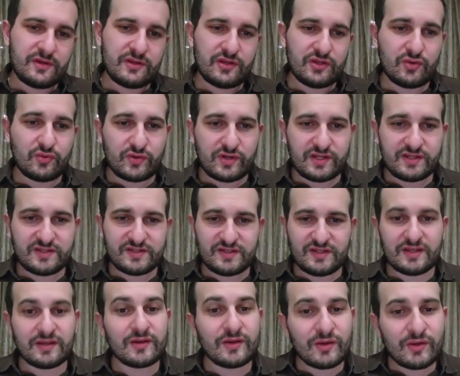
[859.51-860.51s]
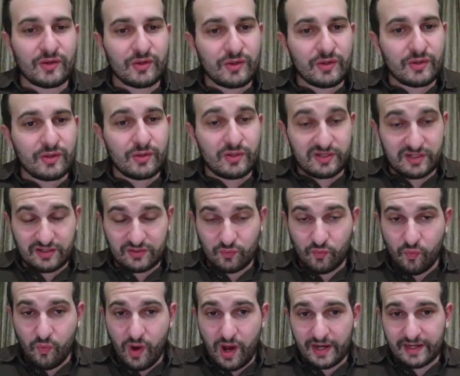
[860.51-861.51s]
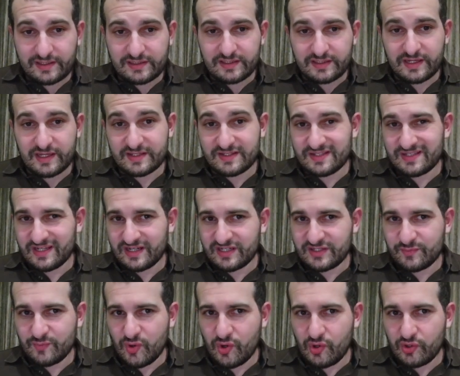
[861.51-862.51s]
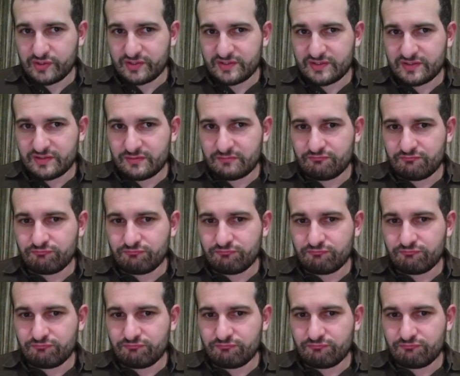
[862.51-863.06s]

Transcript: you can see that white has 6 pawns,